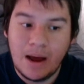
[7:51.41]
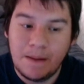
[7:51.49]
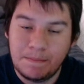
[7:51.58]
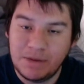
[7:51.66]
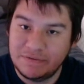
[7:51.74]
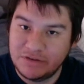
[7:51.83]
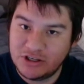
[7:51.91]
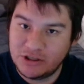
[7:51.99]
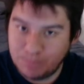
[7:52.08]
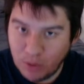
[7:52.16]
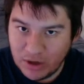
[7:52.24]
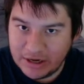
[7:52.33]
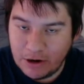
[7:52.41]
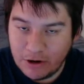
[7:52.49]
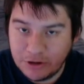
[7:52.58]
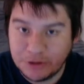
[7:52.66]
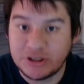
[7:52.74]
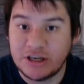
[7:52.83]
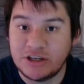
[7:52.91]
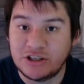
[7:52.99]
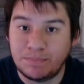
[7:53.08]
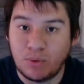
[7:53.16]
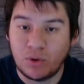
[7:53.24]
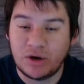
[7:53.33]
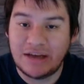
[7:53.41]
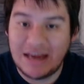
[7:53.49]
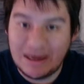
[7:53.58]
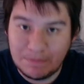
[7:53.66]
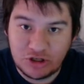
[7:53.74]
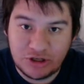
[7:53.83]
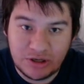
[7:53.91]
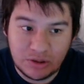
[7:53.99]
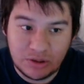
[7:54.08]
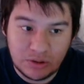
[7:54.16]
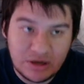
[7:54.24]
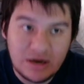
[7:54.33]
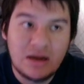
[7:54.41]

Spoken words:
But if a support character is going to support a damage dealer,